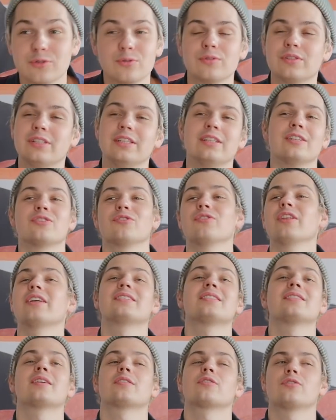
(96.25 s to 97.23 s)
tortillas are
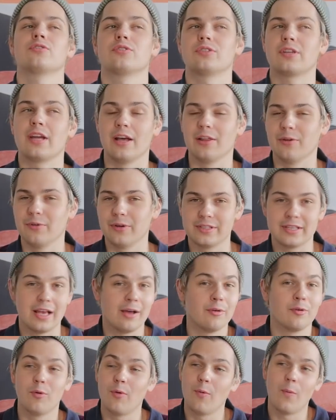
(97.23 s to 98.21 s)
like 600 calories. I
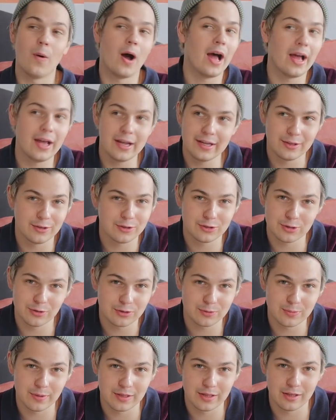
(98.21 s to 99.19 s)
don't know why they're so
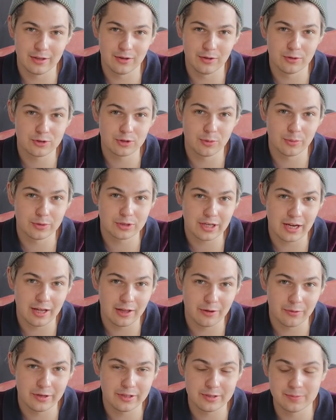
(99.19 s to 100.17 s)
expensive, there's so much
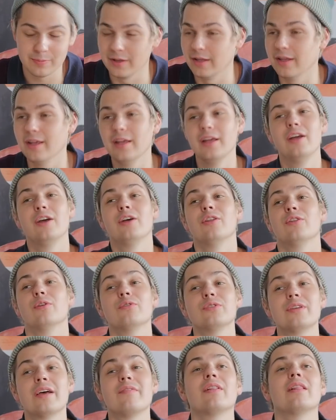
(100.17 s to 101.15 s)
calories, but
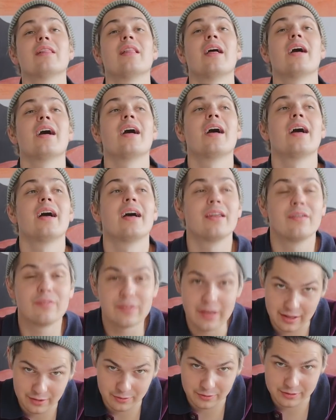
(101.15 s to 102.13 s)
those have a lot of
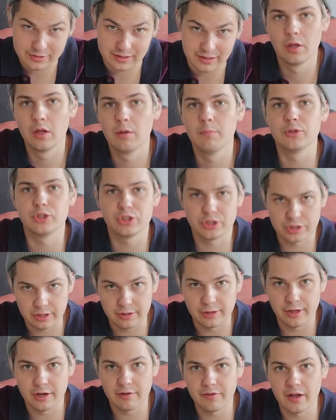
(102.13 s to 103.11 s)
calories in them. But just to
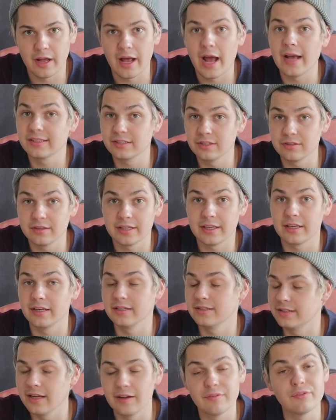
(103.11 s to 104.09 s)
clarify, I still think it
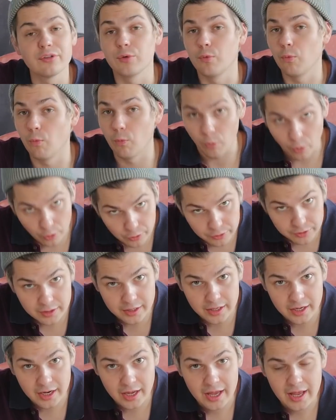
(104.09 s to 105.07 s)
is definitely worth
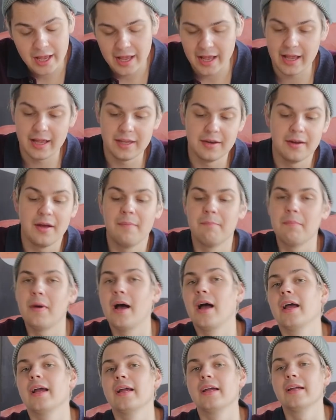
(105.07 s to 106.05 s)
it. And
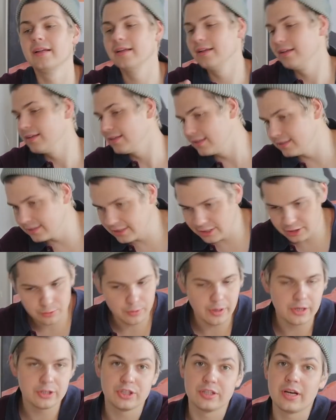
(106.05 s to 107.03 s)
my
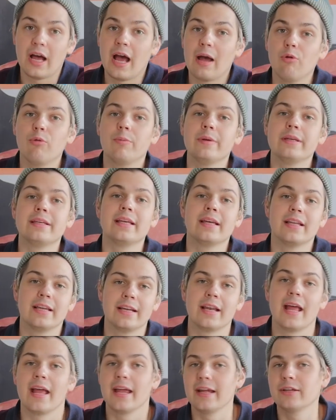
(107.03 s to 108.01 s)
continuation, I will be
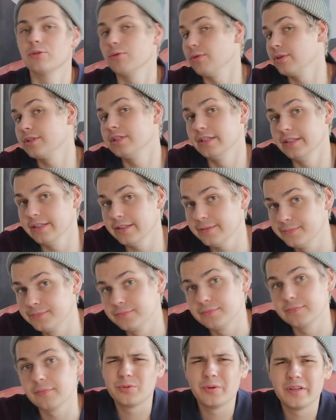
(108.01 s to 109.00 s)
getting a tortilla.
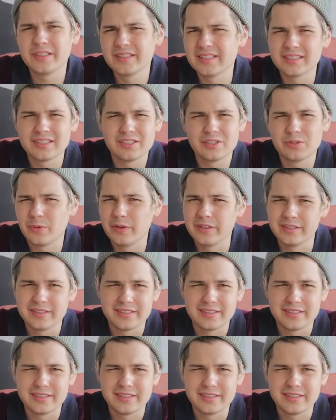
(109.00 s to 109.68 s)
20 cents is 20